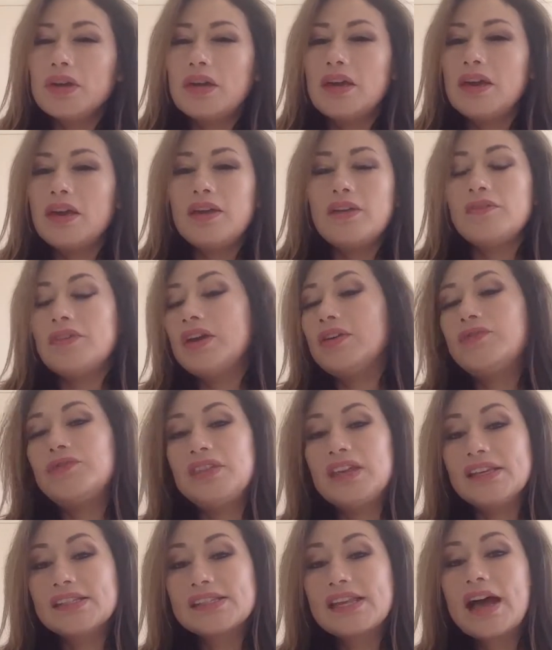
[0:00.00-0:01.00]
if
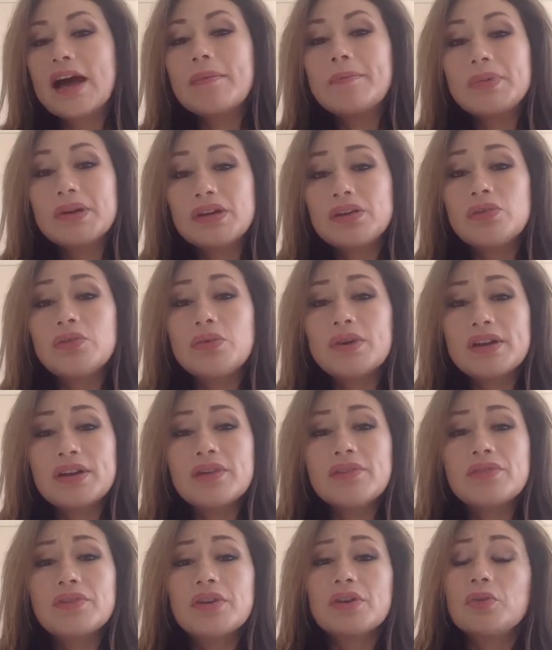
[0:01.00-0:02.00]
things happen or
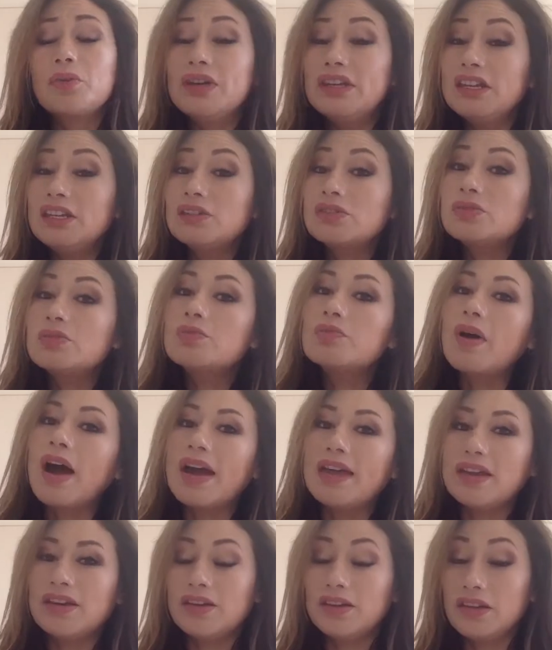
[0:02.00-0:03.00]
whatever, we need to
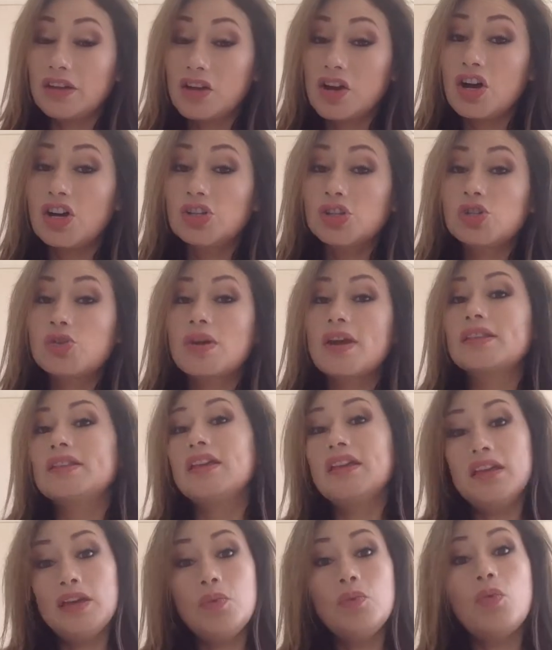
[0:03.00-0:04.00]
write it in the contract
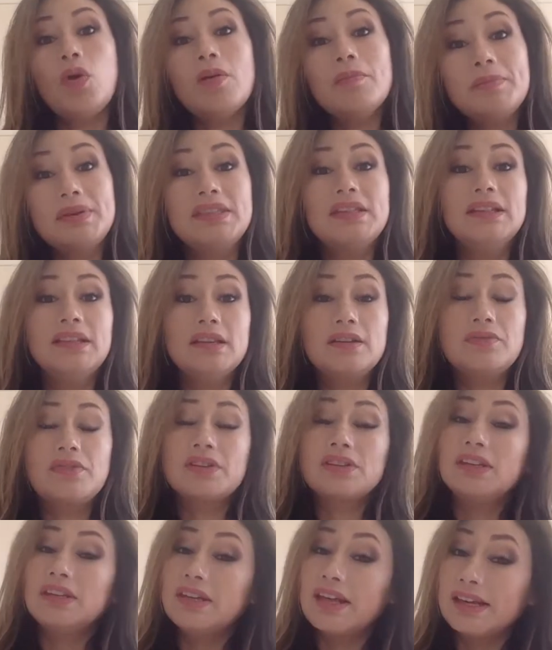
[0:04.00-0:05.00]
that it won't be delivered
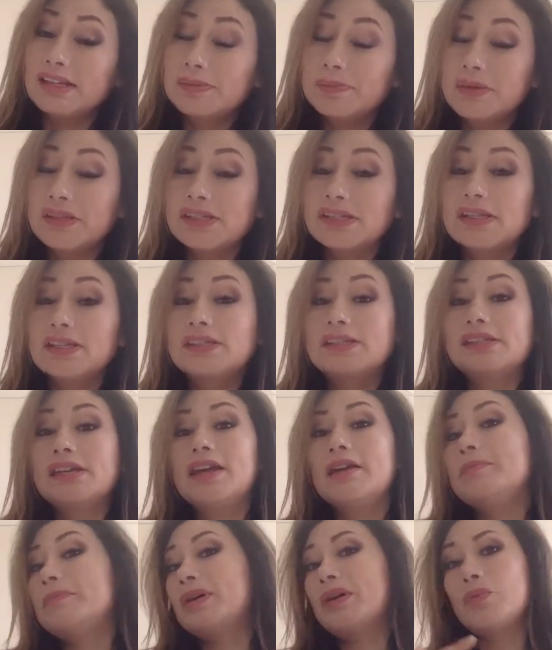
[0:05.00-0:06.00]
the next business
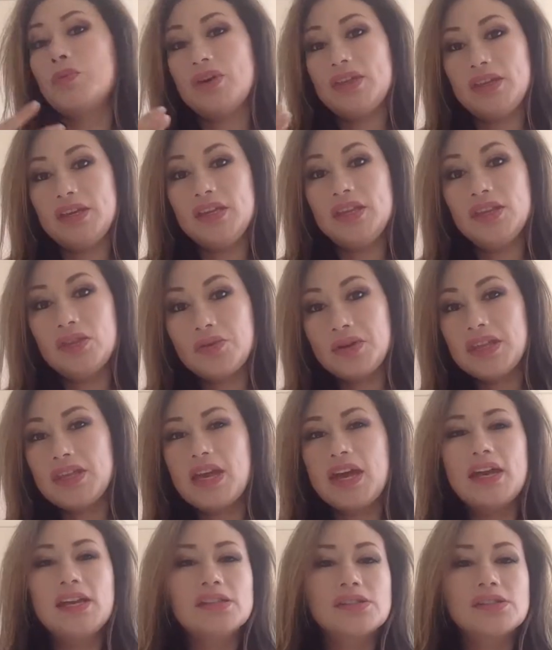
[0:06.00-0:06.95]
day, but within 3 days